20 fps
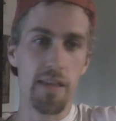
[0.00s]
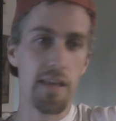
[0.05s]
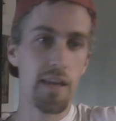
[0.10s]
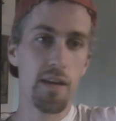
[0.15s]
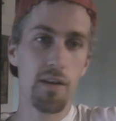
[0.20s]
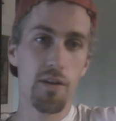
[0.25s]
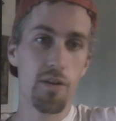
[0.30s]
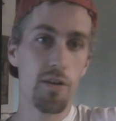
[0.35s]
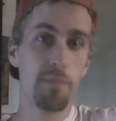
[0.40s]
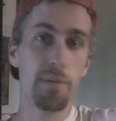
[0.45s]
I
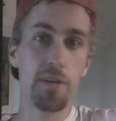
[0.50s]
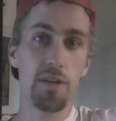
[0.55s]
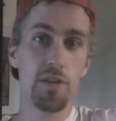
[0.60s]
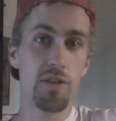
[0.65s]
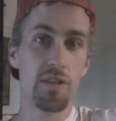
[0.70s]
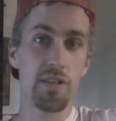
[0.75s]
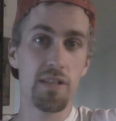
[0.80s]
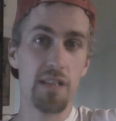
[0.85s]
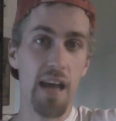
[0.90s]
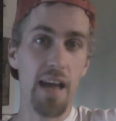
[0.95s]
think it could be
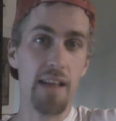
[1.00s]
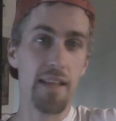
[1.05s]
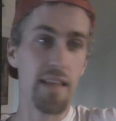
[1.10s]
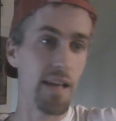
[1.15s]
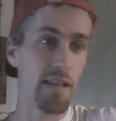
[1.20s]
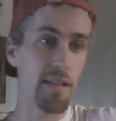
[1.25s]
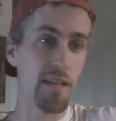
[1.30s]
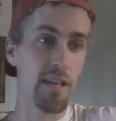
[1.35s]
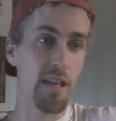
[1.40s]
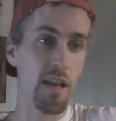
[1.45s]
just that
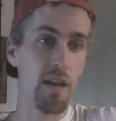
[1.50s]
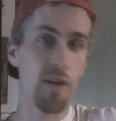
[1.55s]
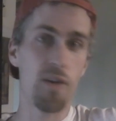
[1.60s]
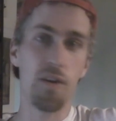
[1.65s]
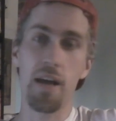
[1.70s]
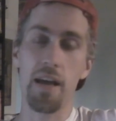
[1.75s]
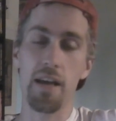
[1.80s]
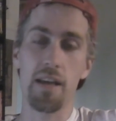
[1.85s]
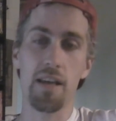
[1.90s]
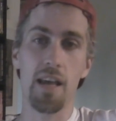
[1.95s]
the
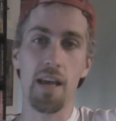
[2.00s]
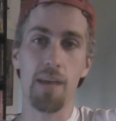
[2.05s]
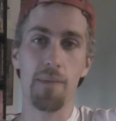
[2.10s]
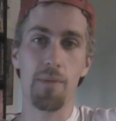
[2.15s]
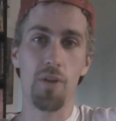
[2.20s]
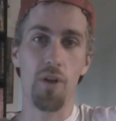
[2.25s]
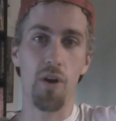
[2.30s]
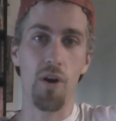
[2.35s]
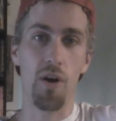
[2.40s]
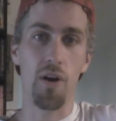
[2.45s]
internet came
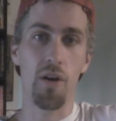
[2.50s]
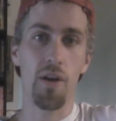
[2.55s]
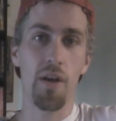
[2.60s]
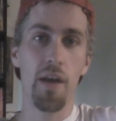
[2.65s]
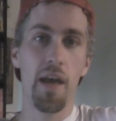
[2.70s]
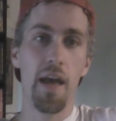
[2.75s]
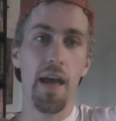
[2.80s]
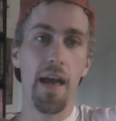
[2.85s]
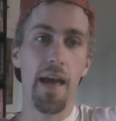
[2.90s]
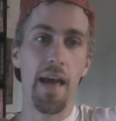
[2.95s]
along,
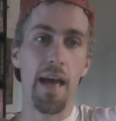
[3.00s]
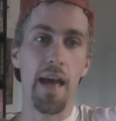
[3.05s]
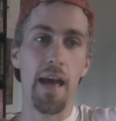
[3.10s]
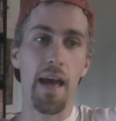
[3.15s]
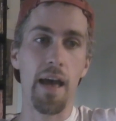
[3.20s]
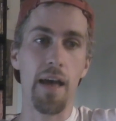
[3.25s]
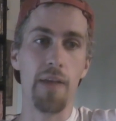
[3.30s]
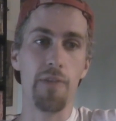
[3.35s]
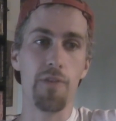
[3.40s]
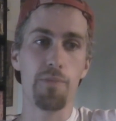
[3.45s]

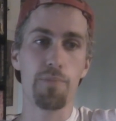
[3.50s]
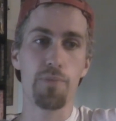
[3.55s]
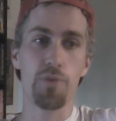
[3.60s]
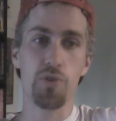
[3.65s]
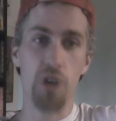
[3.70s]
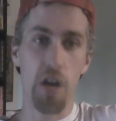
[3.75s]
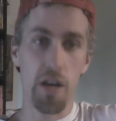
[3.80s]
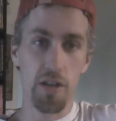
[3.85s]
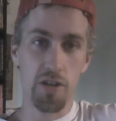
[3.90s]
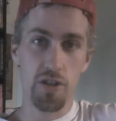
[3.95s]
and the
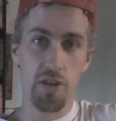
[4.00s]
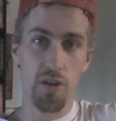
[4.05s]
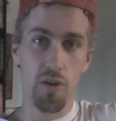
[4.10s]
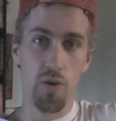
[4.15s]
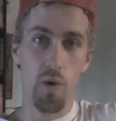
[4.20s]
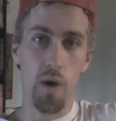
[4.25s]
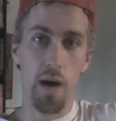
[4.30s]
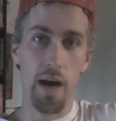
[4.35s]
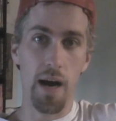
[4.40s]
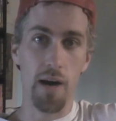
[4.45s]
production
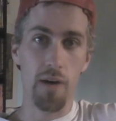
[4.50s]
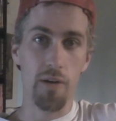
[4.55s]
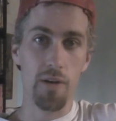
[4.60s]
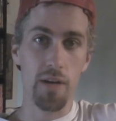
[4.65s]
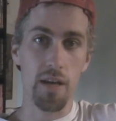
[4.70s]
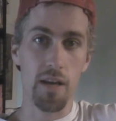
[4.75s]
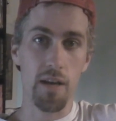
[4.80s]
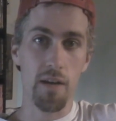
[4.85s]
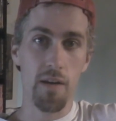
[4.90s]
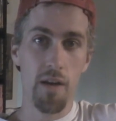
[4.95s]

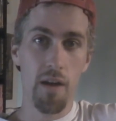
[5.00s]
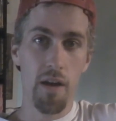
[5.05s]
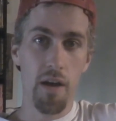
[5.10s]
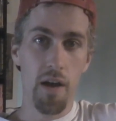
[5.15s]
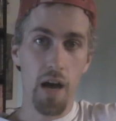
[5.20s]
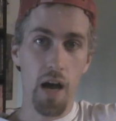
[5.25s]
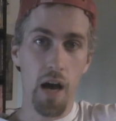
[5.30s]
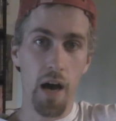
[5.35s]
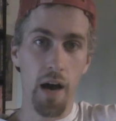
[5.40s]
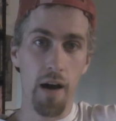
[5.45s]
quality
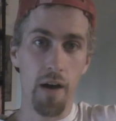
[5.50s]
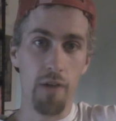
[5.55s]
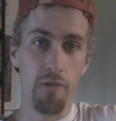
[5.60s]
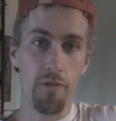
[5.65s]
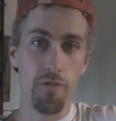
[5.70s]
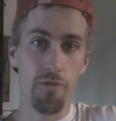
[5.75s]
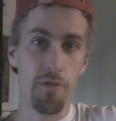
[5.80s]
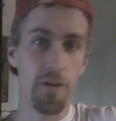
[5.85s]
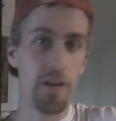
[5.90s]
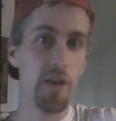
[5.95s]

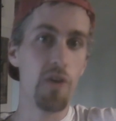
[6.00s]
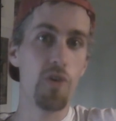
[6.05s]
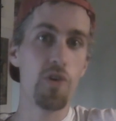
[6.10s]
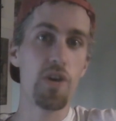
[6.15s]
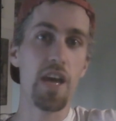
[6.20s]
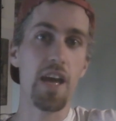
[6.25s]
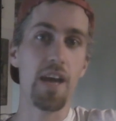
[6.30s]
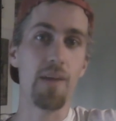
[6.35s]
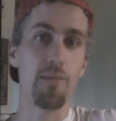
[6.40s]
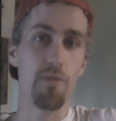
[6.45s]
of video
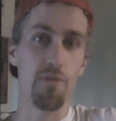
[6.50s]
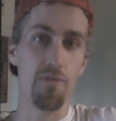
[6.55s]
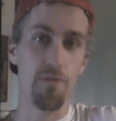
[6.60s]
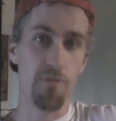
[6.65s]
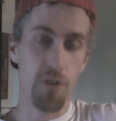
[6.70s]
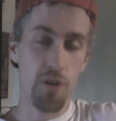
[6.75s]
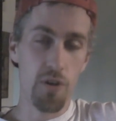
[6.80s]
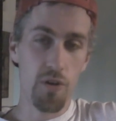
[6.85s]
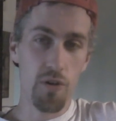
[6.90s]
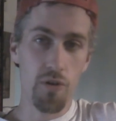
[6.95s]
game
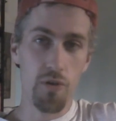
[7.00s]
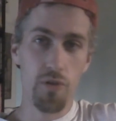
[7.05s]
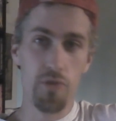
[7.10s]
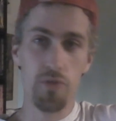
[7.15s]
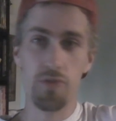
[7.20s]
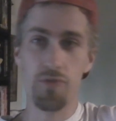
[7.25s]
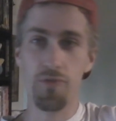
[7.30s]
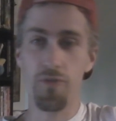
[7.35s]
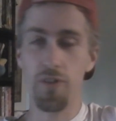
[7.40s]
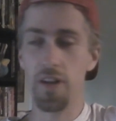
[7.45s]

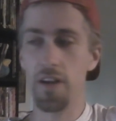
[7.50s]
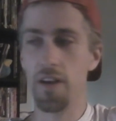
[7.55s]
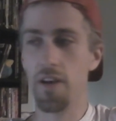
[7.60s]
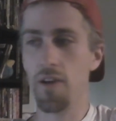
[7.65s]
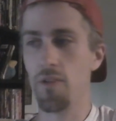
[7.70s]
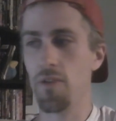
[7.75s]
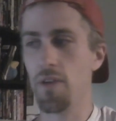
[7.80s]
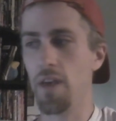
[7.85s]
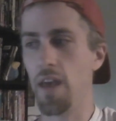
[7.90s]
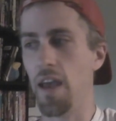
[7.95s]
reviews,
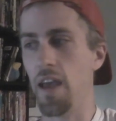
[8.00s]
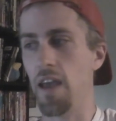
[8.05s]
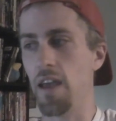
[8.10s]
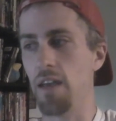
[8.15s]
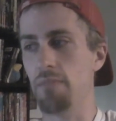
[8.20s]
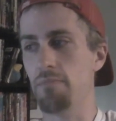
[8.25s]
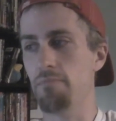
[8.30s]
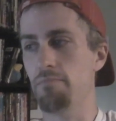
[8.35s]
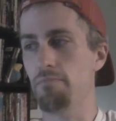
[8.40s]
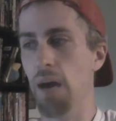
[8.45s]
video
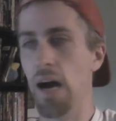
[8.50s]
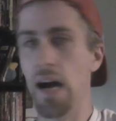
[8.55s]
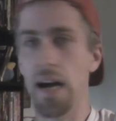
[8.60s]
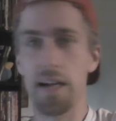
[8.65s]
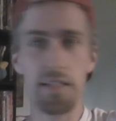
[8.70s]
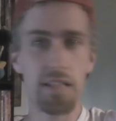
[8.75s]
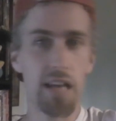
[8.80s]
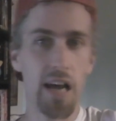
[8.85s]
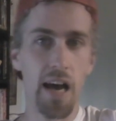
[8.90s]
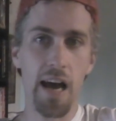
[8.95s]
game
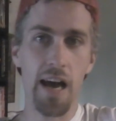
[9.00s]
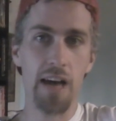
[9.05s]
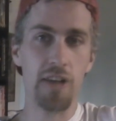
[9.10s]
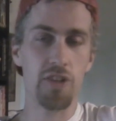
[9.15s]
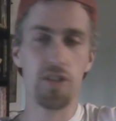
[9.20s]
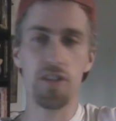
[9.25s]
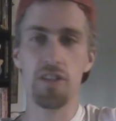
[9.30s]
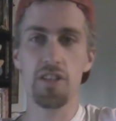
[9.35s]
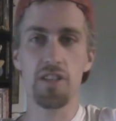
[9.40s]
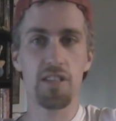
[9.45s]

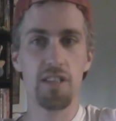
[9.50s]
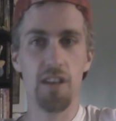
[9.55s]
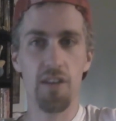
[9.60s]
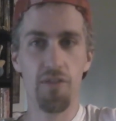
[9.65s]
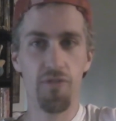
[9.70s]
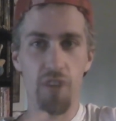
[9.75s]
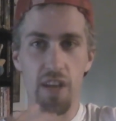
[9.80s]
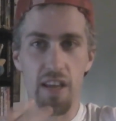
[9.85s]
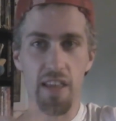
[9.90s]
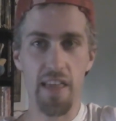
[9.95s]
montages,
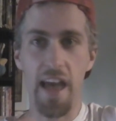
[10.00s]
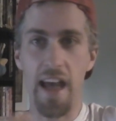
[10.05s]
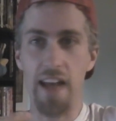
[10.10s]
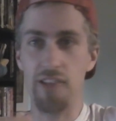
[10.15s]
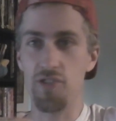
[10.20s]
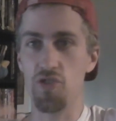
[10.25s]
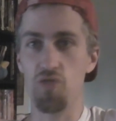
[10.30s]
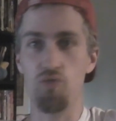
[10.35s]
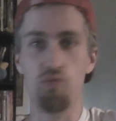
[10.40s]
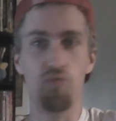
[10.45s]
stuff like
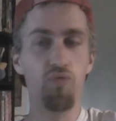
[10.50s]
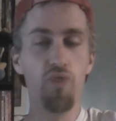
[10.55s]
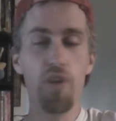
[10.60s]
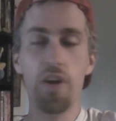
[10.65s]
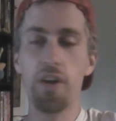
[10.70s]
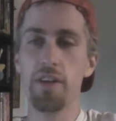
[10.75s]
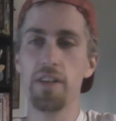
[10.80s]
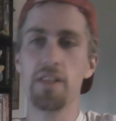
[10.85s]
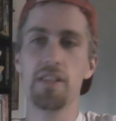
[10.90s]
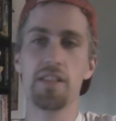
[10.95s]
that just
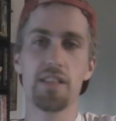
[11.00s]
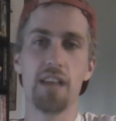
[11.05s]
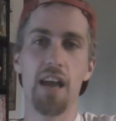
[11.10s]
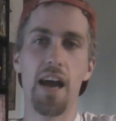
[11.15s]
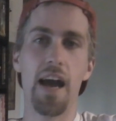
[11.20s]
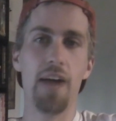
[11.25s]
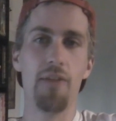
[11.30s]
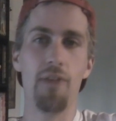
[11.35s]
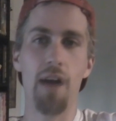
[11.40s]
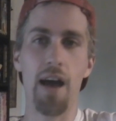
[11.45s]
really
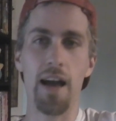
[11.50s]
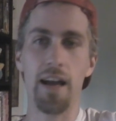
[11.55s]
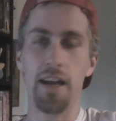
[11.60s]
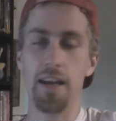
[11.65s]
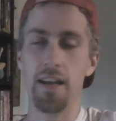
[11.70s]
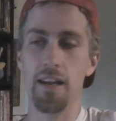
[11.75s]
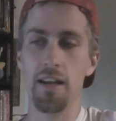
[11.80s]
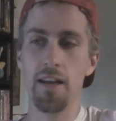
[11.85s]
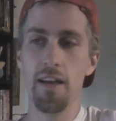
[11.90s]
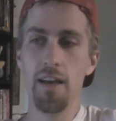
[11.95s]

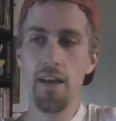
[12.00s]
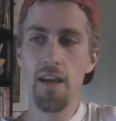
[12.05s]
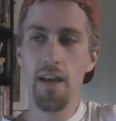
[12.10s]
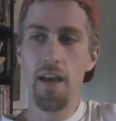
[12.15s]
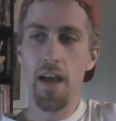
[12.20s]
skyrocketed.